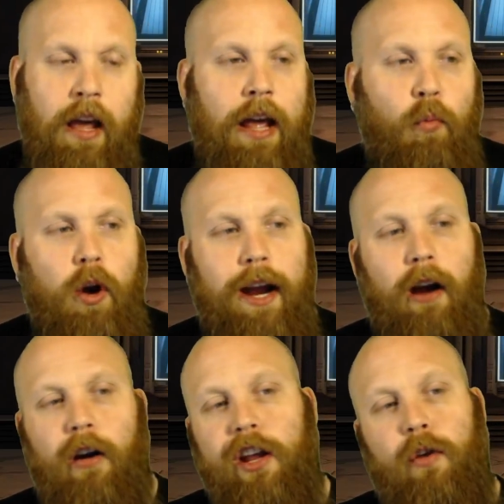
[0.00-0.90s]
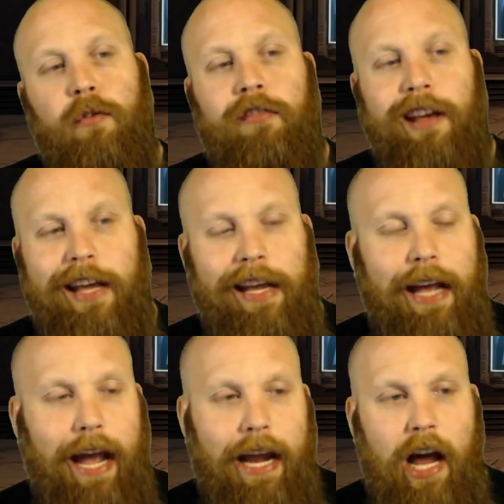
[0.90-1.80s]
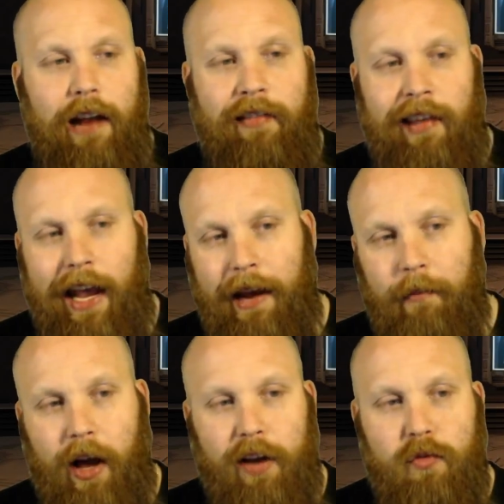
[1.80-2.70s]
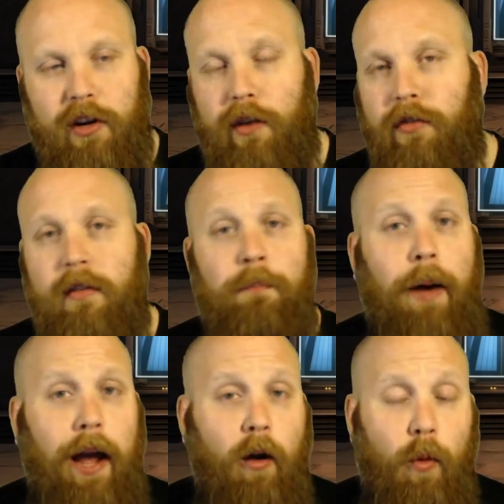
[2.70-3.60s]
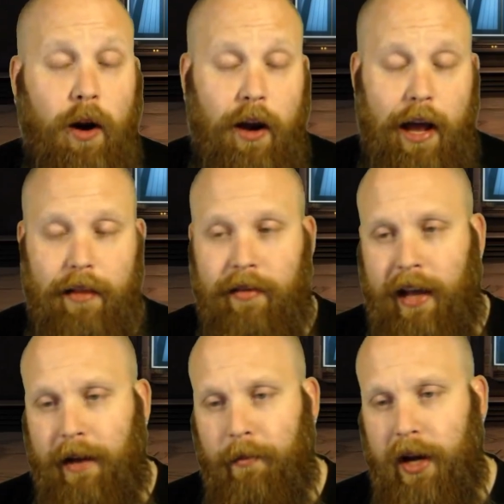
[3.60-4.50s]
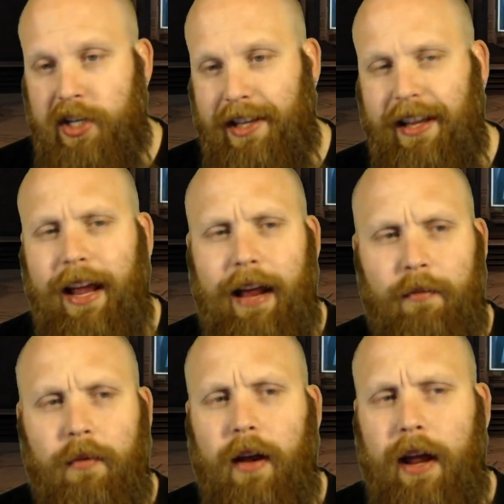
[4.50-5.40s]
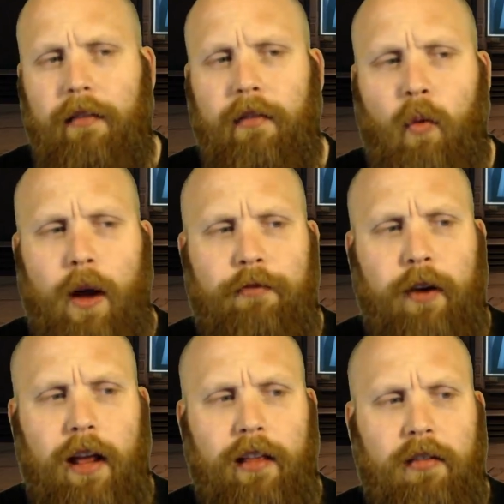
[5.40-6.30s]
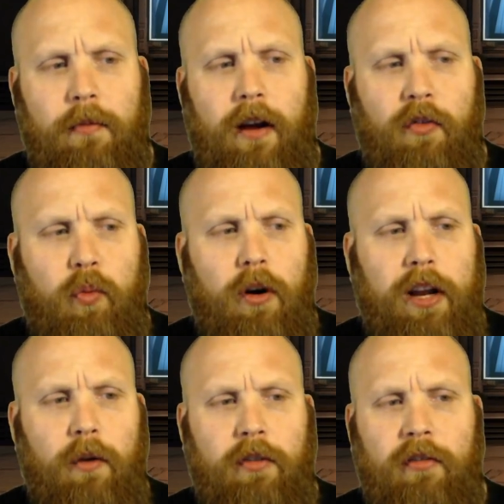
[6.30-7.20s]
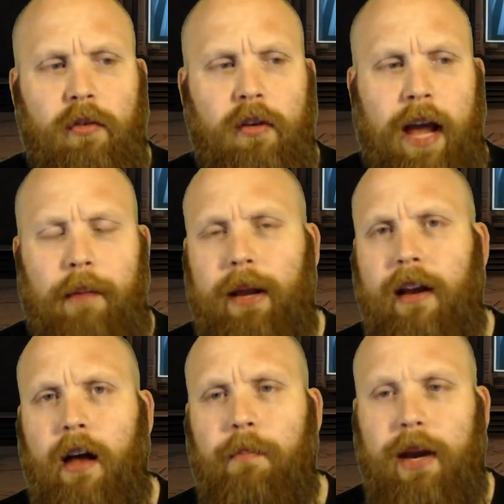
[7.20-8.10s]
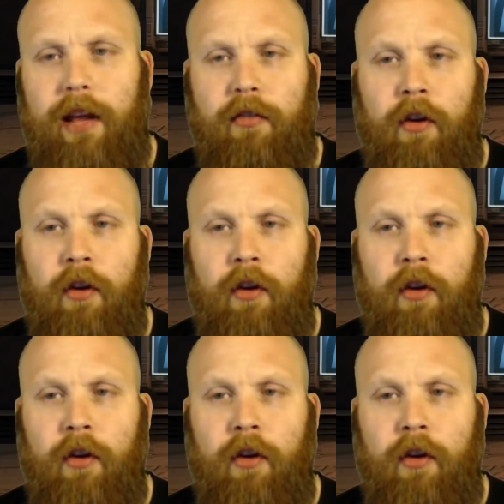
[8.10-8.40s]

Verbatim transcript: We are used to E A not saying much. We're used to BioWare not saying much. And and quite frankly, sometimes we're used to gaming companies